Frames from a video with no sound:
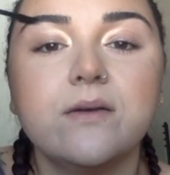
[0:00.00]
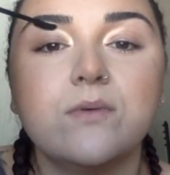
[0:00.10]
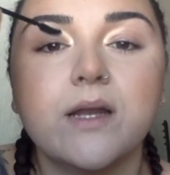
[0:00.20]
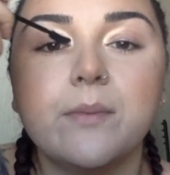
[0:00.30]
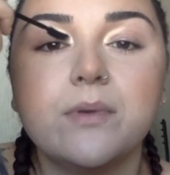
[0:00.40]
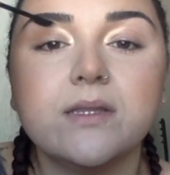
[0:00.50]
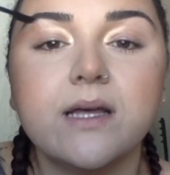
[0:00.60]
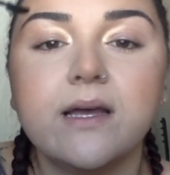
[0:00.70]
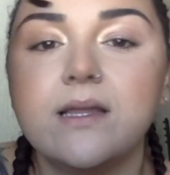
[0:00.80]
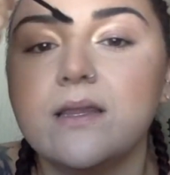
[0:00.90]
when I put
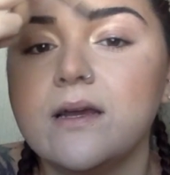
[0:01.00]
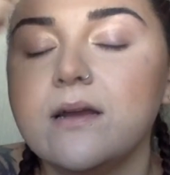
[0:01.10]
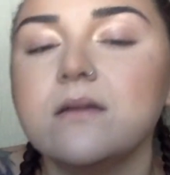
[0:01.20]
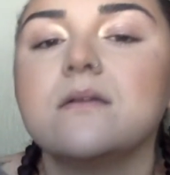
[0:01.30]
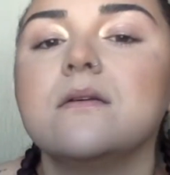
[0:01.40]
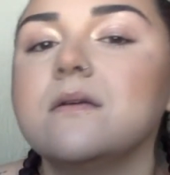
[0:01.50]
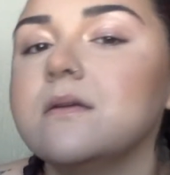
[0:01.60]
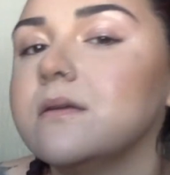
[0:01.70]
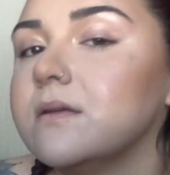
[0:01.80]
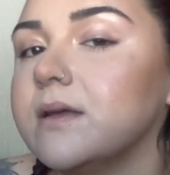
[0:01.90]
that in there?
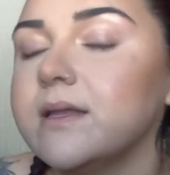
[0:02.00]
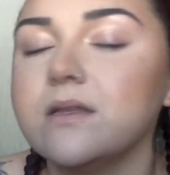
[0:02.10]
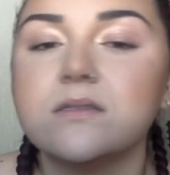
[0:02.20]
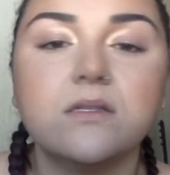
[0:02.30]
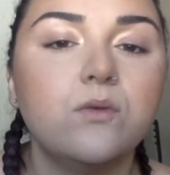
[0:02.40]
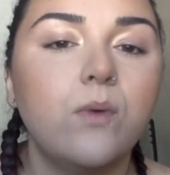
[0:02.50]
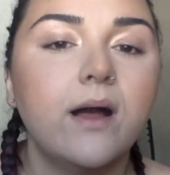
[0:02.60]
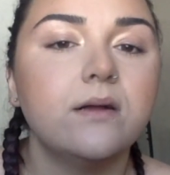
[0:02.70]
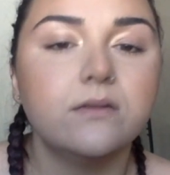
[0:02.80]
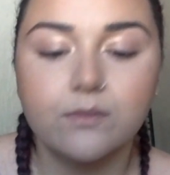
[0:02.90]
It looks a little
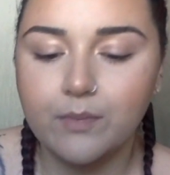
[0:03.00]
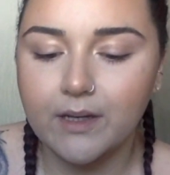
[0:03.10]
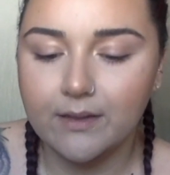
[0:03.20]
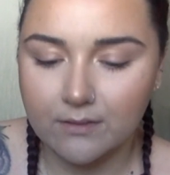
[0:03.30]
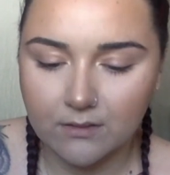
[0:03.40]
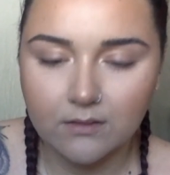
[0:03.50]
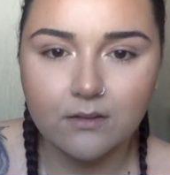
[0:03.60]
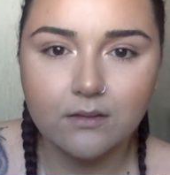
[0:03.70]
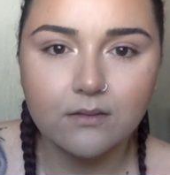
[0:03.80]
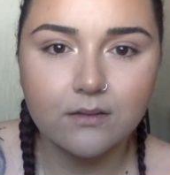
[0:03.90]
wild, but
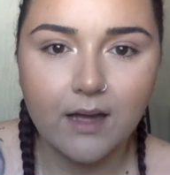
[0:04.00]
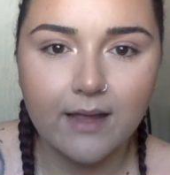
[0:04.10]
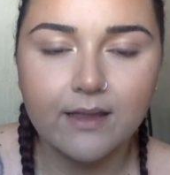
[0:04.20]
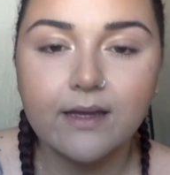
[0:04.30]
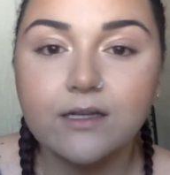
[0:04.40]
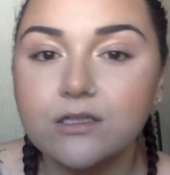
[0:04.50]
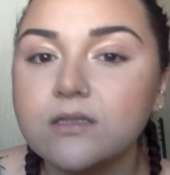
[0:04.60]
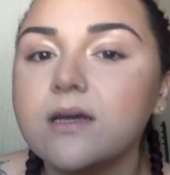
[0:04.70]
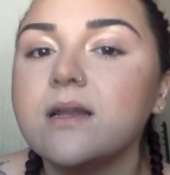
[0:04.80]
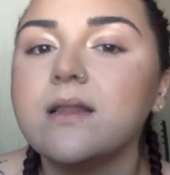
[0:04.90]
I think it just
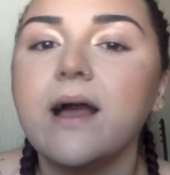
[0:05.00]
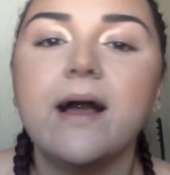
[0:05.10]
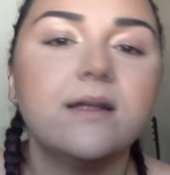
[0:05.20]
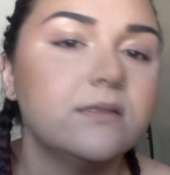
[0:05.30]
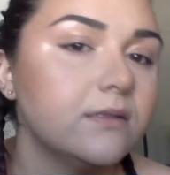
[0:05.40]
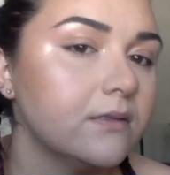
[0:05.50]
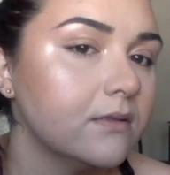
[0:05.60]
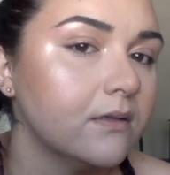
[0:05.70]
kind of adds